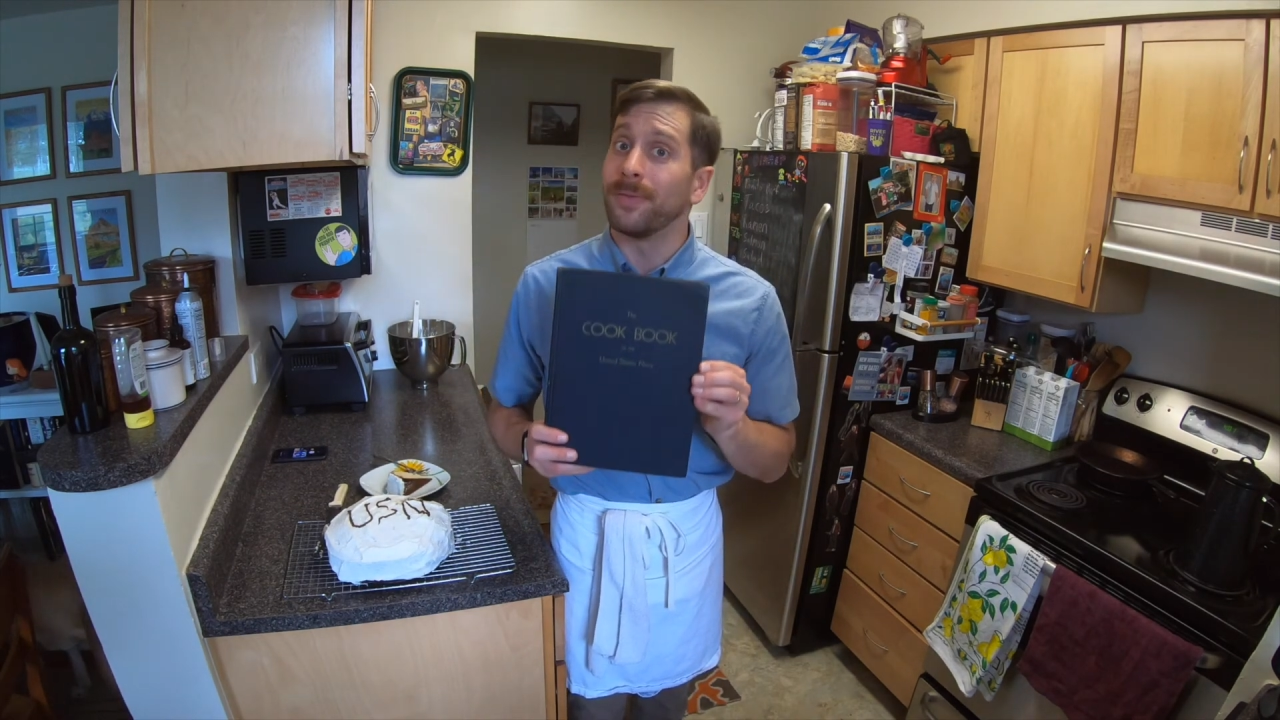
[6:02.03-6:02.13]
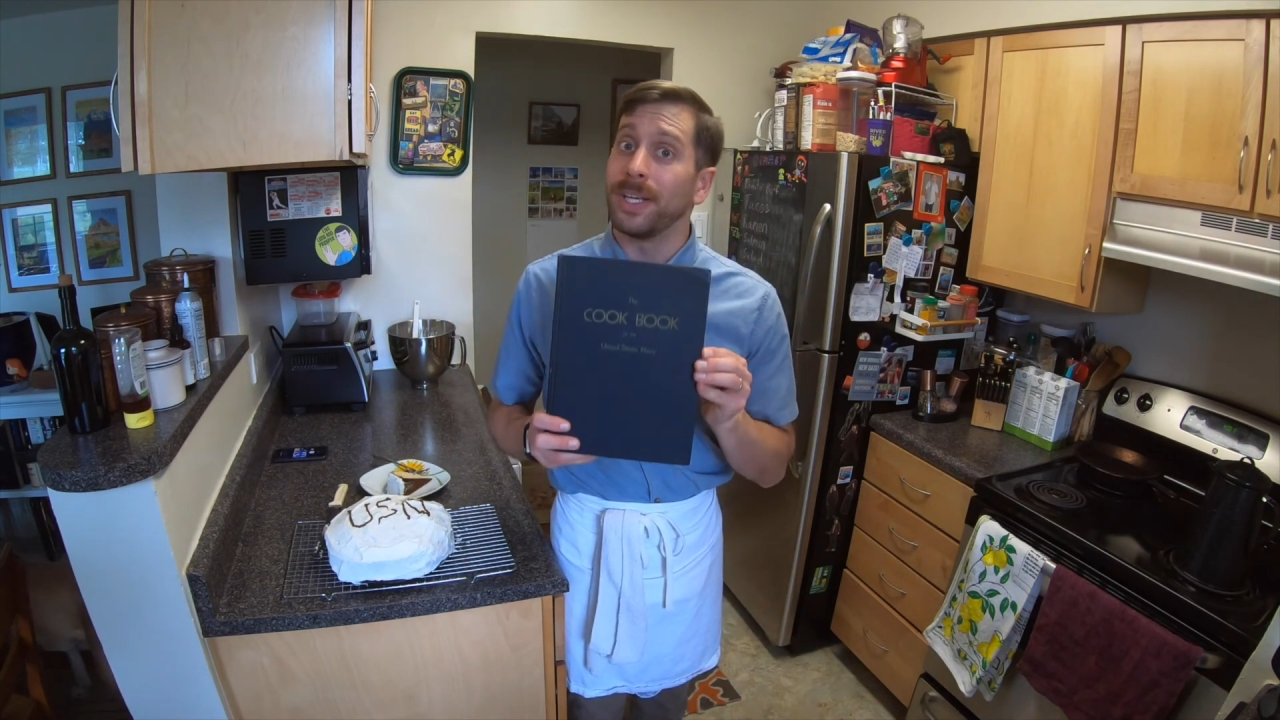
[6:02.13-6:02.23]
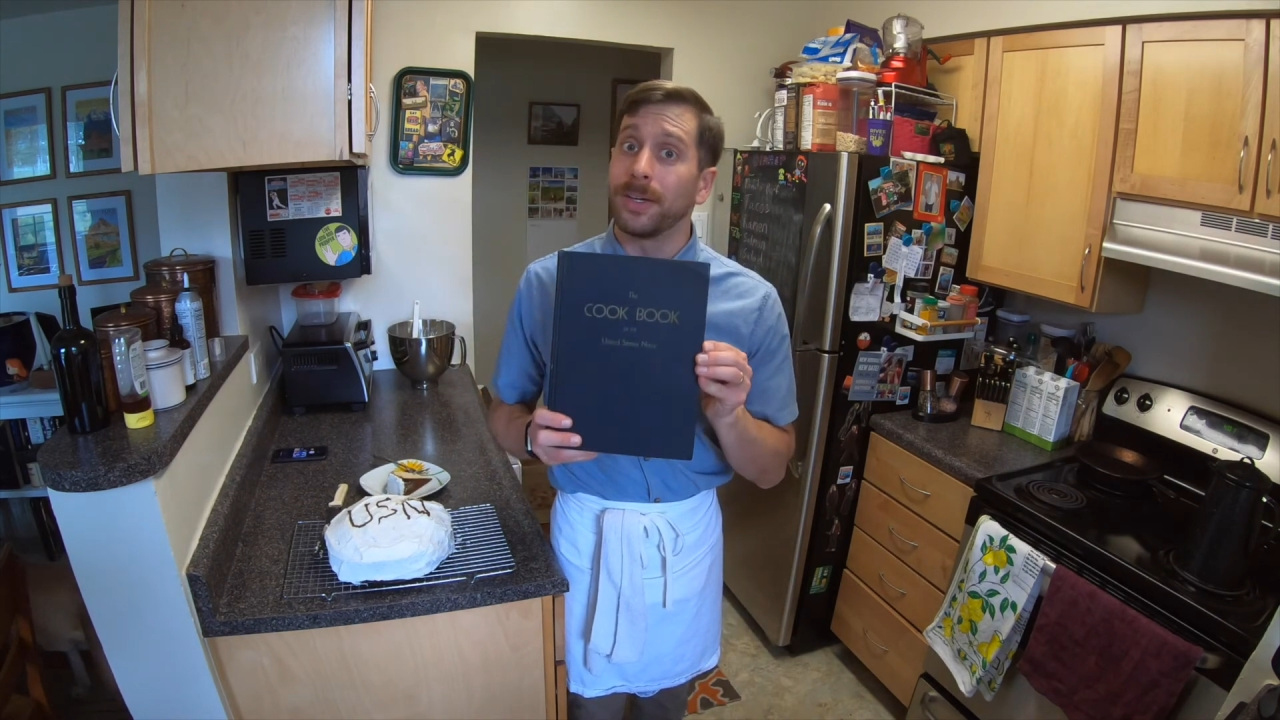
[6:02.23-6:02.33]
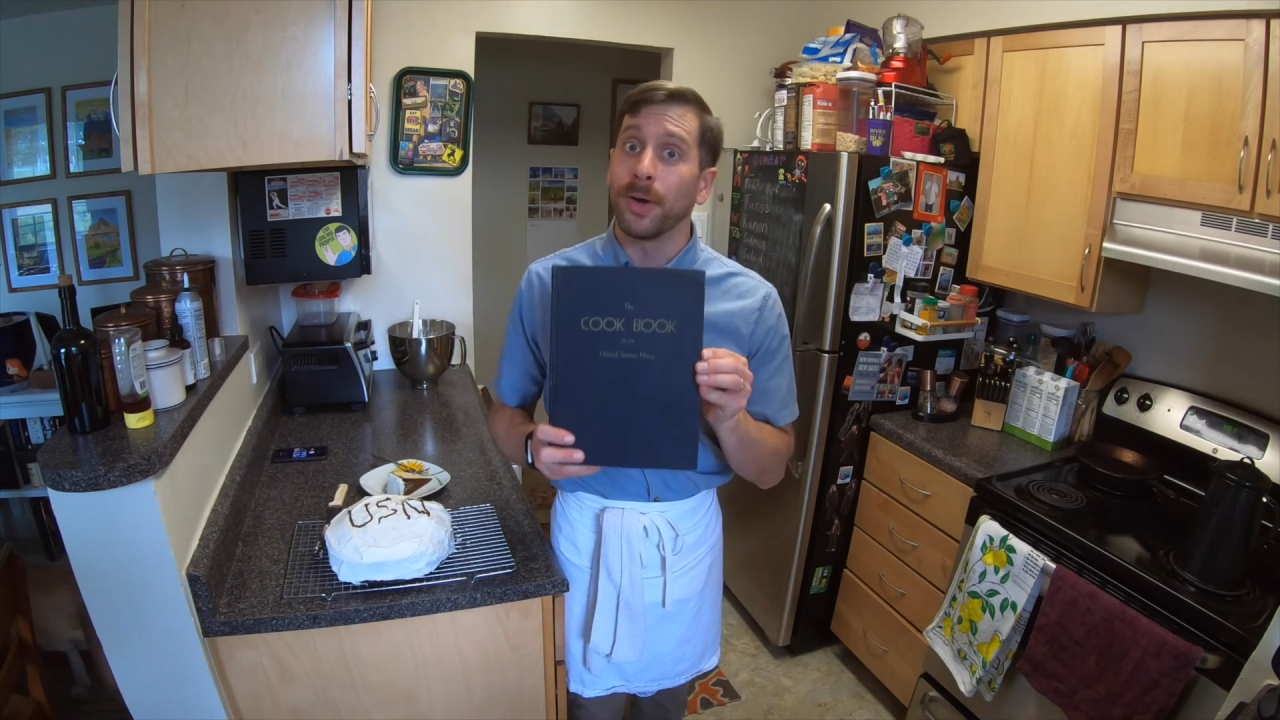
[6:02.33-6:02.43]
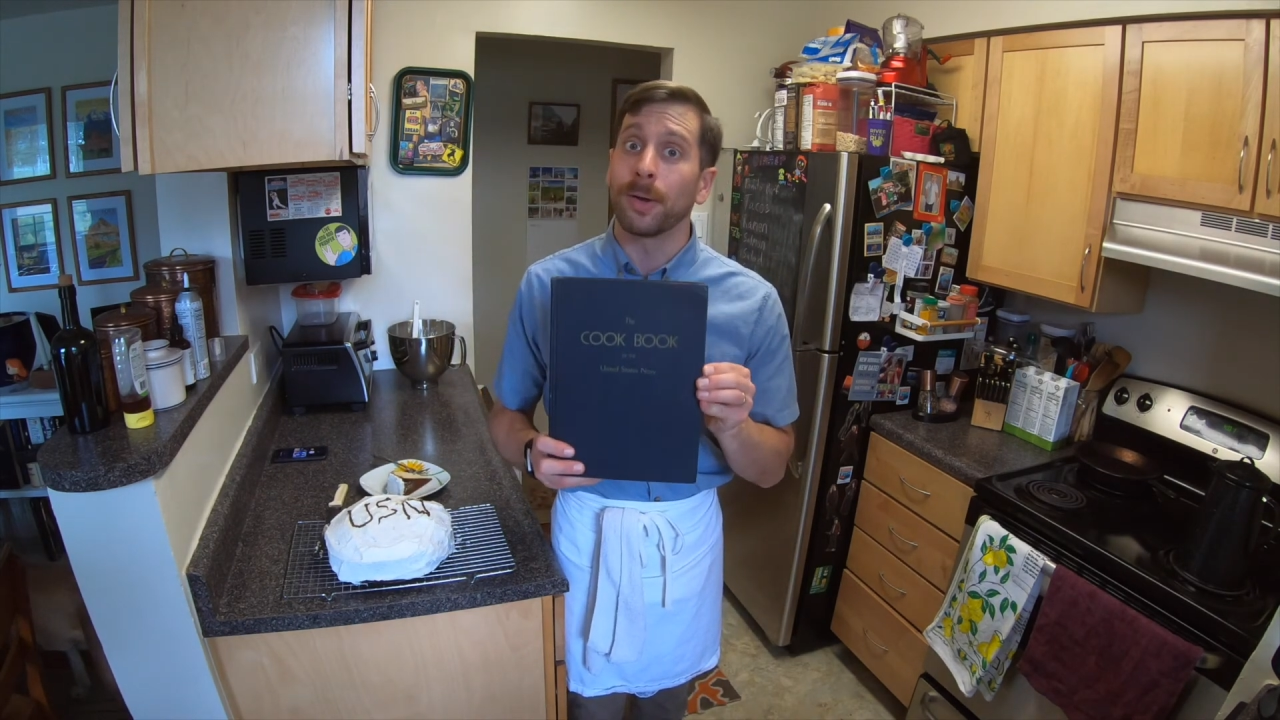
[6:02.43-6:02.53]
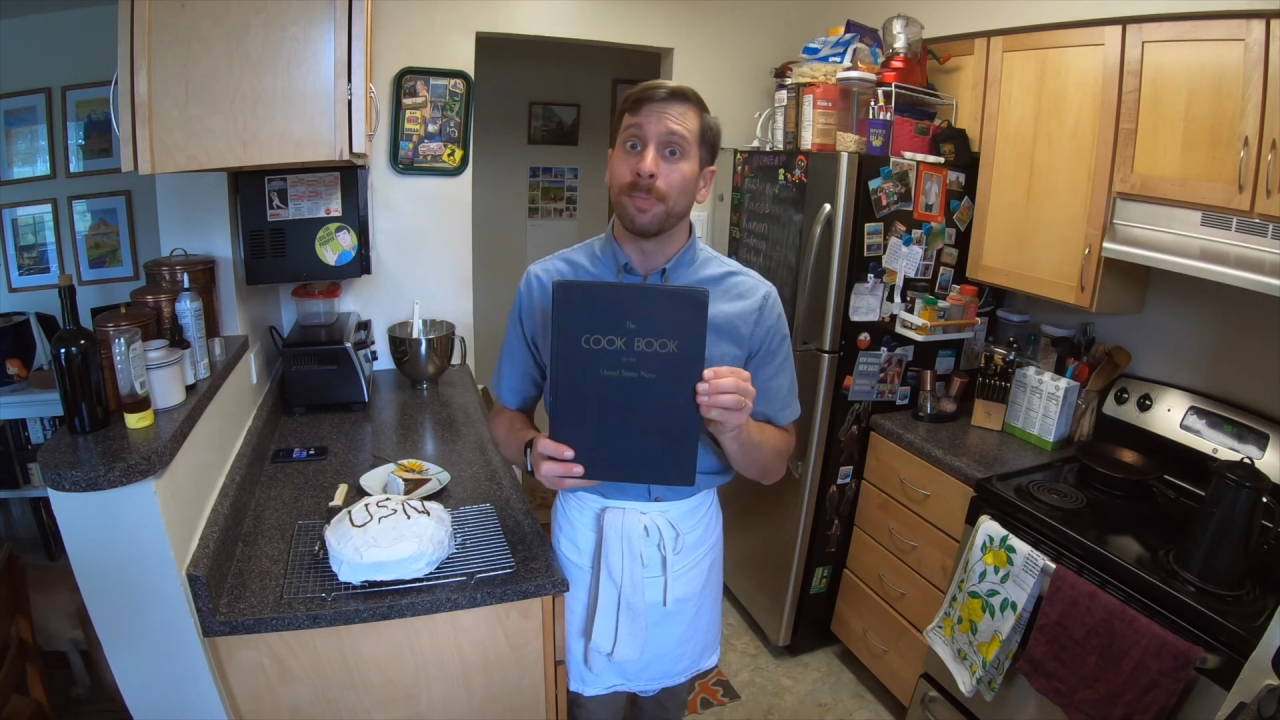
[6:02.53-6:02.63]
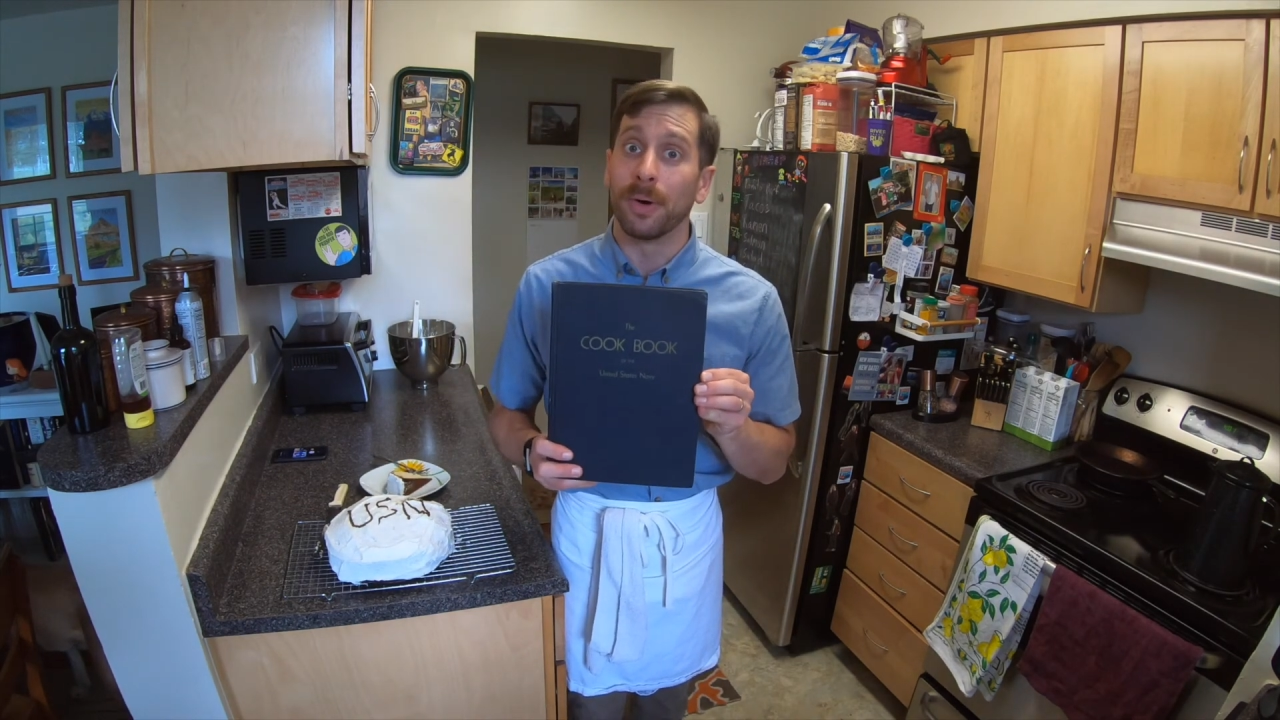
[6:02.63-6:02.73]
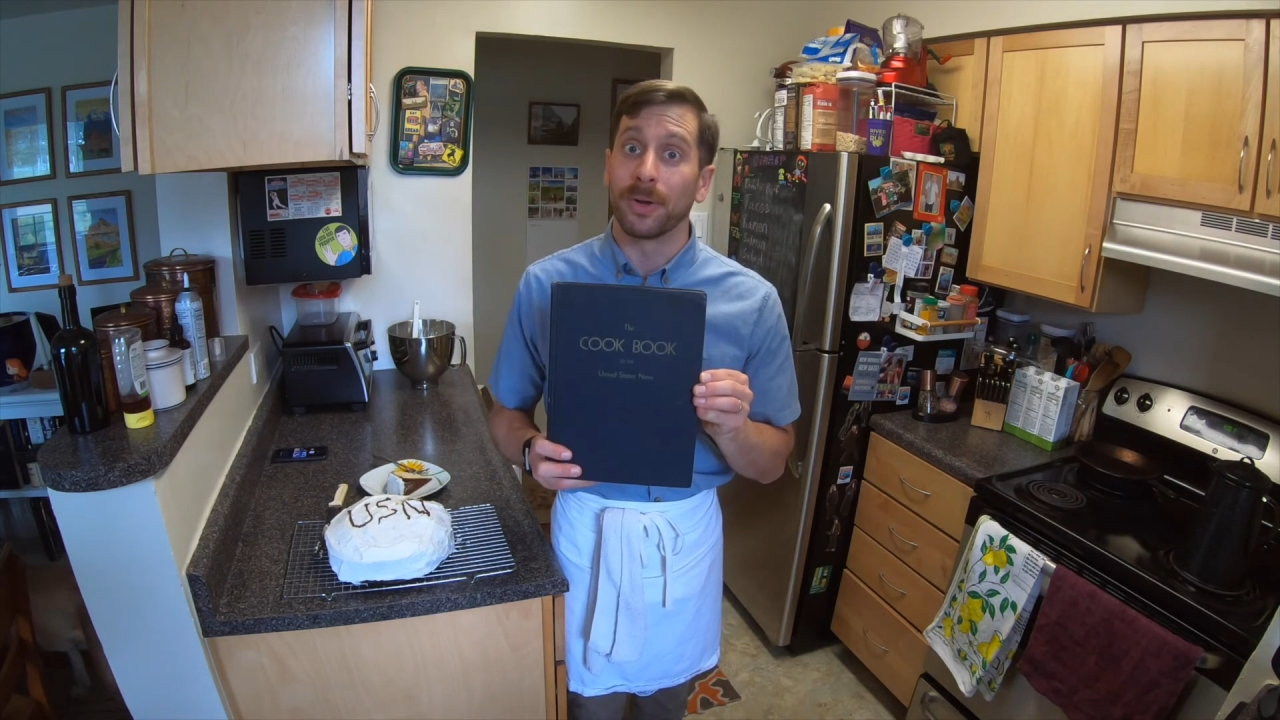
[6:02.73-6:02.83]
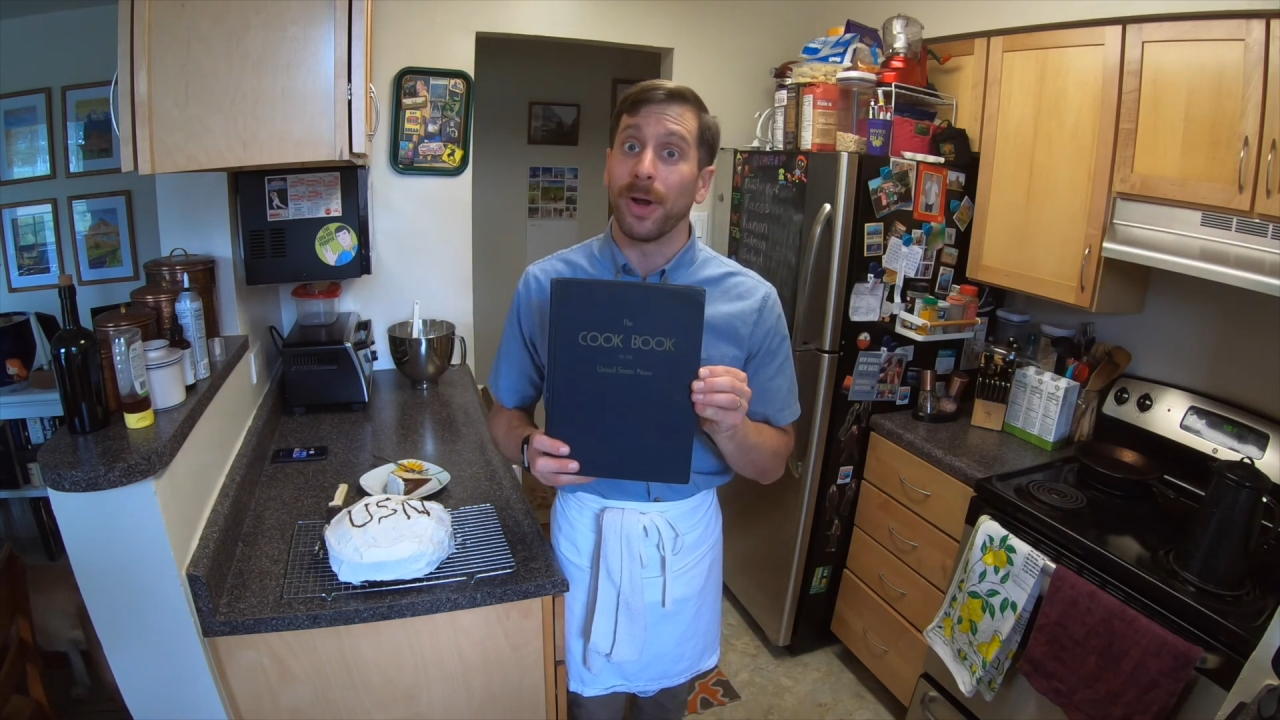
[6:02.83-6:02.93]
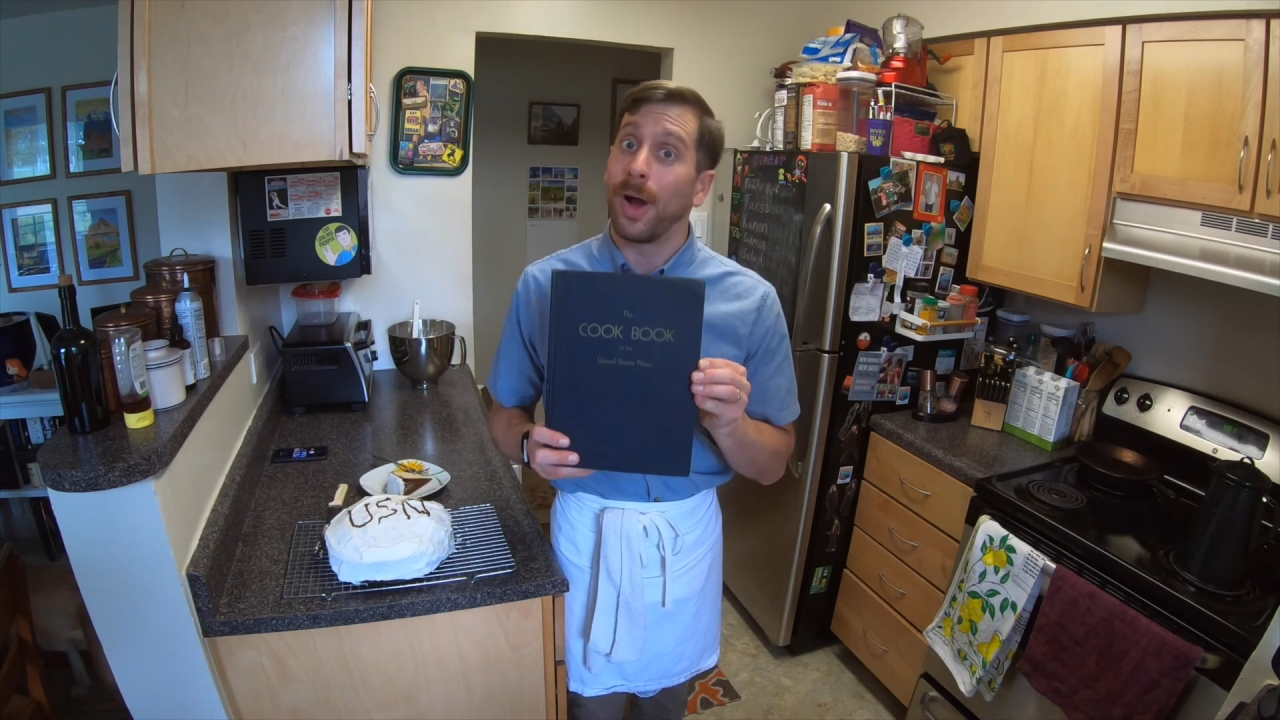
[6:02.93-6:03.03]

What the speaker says: of the Cookbook